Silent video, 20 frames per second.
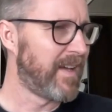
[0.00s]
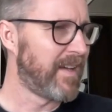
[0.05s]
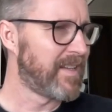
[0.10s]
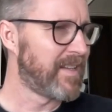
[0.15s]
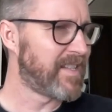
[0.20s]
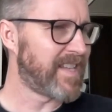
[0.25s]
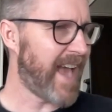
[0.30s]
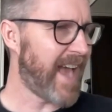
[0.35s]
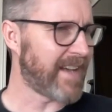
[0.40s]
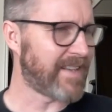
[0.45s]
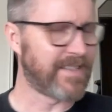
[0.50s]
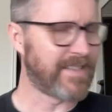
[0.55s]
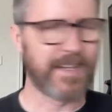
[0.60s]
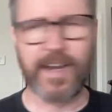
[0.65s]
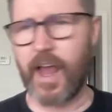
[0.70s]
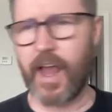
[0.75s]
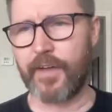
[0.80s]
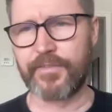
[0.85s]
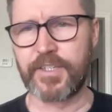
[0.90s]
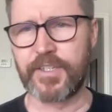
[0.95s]
sex and
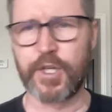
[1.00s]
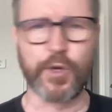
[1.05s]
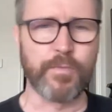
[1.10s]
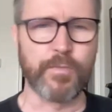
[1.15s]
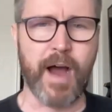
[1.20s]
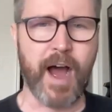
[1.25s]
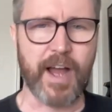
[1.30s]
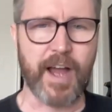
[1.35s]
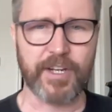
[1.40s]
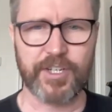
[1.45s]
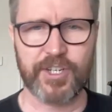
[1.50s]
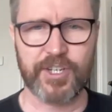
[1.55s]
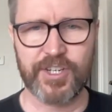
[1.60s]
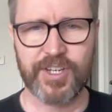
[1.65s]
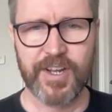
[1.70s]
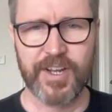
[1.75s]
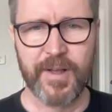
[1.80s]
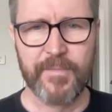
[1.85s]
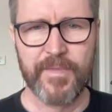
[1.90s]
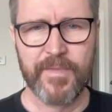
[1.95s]
love too much,
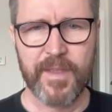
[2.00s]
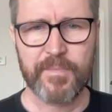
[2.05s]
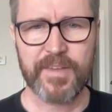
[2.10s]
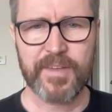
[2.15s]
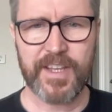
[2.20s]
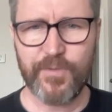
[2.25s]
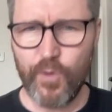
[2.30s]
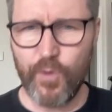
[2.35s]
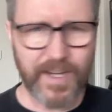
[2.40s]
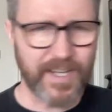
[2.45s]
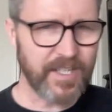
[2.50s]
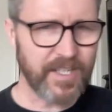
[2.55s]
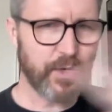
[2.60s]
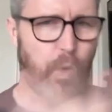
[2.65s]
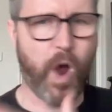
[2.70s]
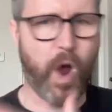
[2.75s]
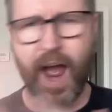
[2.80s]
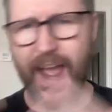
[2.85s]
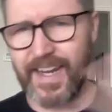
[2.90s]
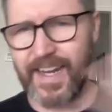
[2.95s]
but they're all
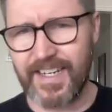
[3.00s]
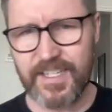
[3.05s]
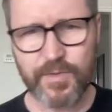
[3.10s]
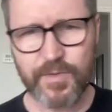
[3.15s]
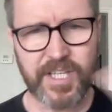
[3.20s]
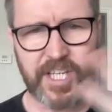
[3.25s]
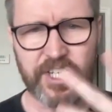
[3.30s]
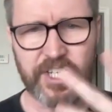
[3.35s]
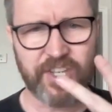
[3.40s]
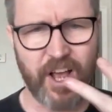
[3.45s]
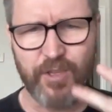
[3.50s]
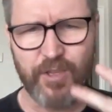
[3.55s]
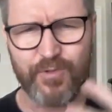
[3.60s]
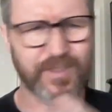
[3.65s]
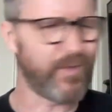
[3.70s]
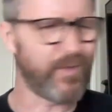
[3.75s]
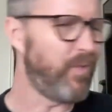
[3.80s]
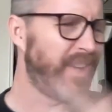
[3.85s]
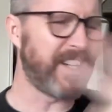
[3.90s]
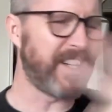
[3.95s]
entwined with each other.
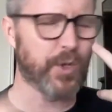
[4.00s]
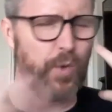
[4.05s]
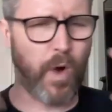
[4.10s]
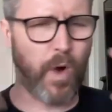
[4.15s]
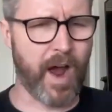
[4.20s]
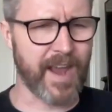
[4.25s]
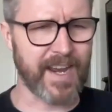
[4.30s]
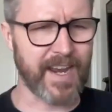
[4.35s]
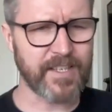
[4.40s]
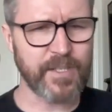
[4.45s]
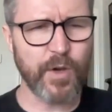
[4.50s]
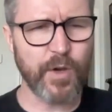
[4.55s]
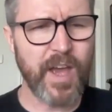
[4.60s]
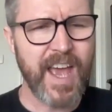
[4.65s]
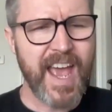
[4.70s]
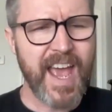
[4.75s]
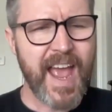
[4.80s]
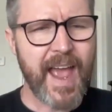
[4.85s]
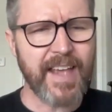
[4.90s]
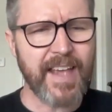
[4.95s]
It's all entwined.
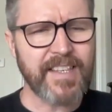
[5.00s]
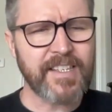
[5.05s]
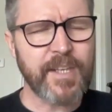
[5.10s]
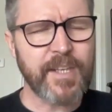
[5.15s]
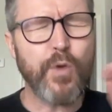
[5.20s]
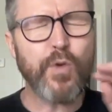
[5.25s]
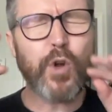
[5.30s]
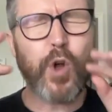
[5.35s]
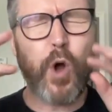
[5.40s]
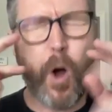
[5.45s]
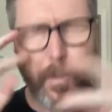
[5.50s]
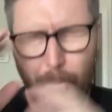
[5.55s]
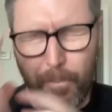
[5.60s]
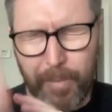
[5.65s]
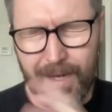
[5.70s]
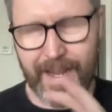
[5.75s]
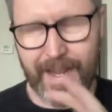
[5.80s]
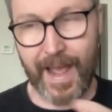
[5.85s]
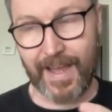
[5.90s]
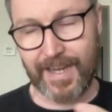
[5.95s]
It's so
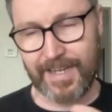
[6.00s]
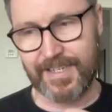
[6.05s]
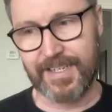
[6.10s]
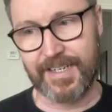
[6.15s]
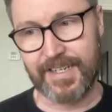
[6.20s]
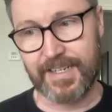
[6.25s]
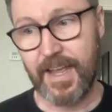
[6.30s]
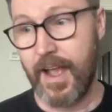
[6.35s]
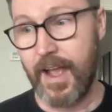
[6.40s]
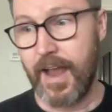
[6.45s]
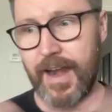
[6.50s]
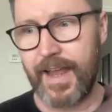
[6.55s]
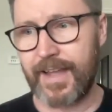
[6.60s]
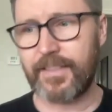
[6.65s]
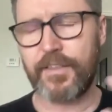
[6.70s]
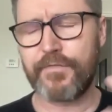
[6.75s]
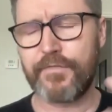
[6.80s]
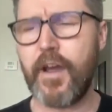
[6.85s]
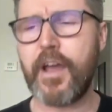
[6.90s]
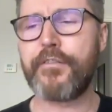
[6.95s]
complicated.
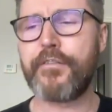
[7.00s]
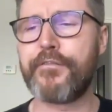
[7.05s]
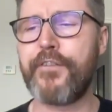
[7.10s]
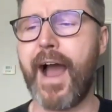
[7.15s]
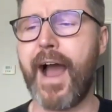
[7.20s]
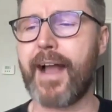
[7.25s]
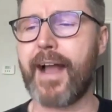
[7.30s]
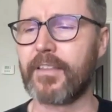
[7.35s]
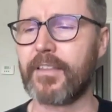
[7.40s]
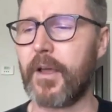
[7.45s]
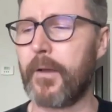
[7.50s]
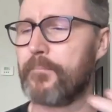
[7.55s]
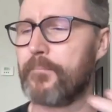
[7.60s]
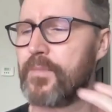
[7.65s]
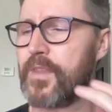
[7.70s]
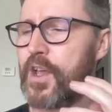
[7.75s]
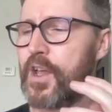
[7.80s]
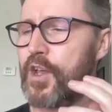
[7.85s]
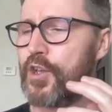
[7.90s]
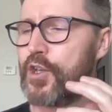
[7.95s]
Like, the very fact that
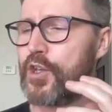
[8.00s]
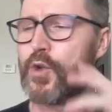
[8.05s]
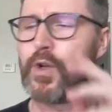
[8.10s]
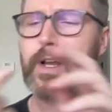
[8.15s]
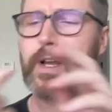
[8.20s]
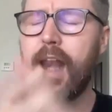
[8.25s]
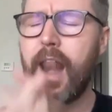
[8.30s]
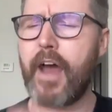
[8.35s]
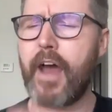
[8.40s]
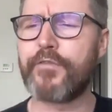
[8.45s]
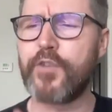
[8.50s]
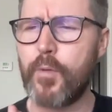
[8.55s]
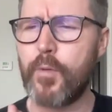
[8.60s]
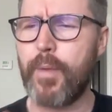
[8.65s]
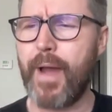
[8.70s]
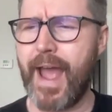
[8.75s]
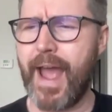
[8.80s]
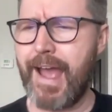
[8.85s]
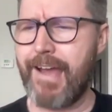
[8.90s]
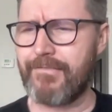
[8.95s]
you can love your
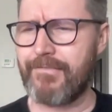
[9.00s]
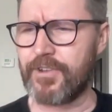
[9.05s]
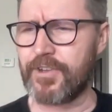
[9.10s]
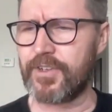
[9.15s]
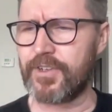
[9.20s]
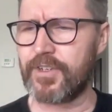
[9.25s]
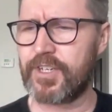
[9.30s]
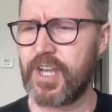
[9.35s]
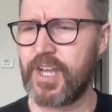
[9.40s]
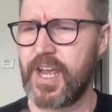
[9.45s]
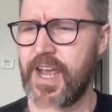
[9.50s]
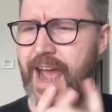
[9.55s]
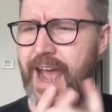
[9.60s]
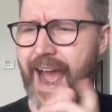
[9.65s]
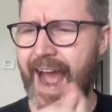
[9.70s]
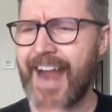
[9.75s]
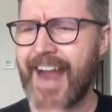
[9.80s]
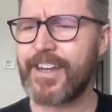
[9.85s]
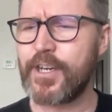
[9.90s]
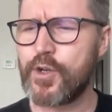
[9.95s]
parent
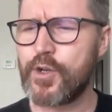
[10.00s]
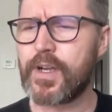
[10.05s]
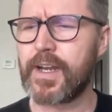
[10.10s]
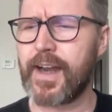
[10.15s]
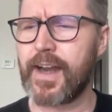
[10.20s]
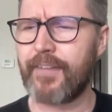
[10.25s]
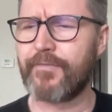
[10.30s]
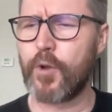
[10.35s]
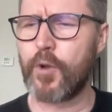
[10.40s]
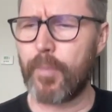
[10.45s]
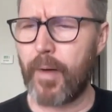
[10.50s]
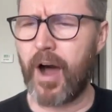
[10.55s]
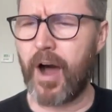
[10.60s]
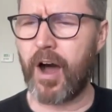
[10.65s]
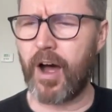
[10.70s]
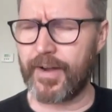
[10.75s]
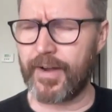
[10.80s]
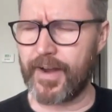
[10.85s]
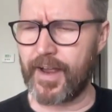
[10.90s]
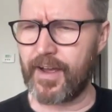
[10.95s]
and you can love your
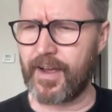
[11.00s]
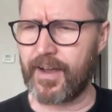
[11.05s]
partner,